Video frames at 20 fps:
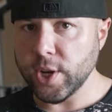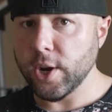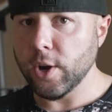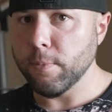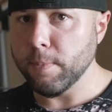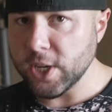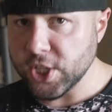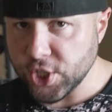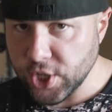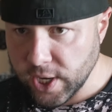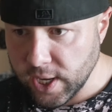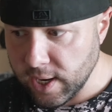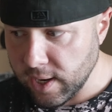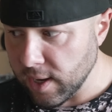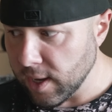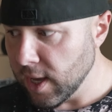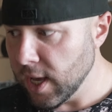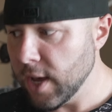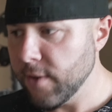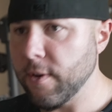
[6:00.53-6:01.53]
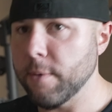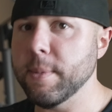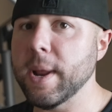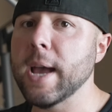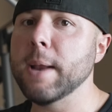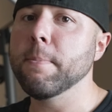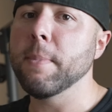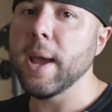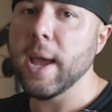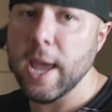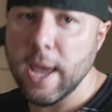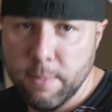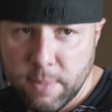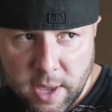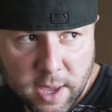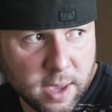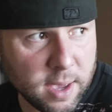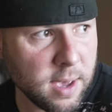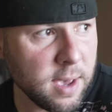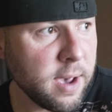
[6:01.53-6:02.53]
here in Michigan, if I'm not in
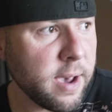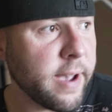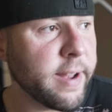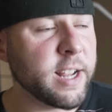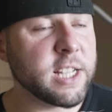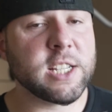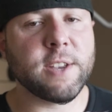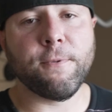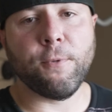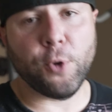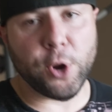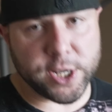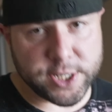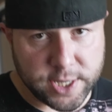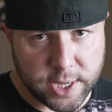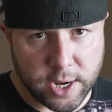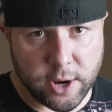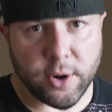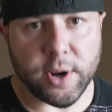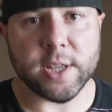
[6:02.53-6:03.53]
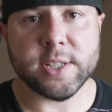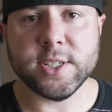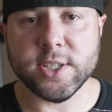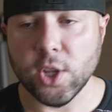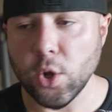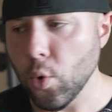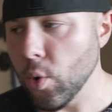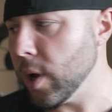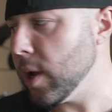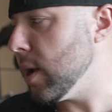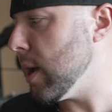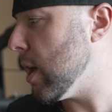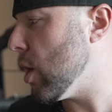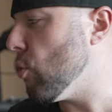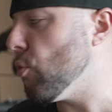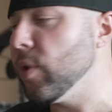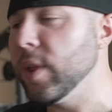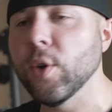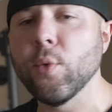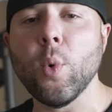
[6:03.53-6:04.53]
Miami and it's freezing here and it's snowing, I
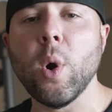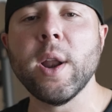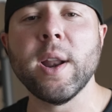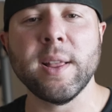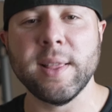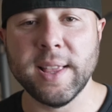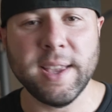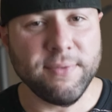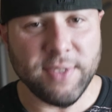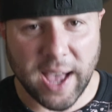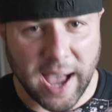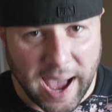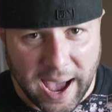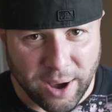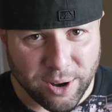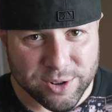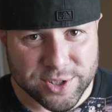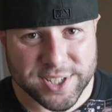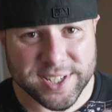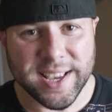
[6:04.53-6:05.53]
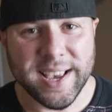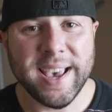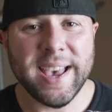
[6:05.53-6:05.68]
don't really want to leave the house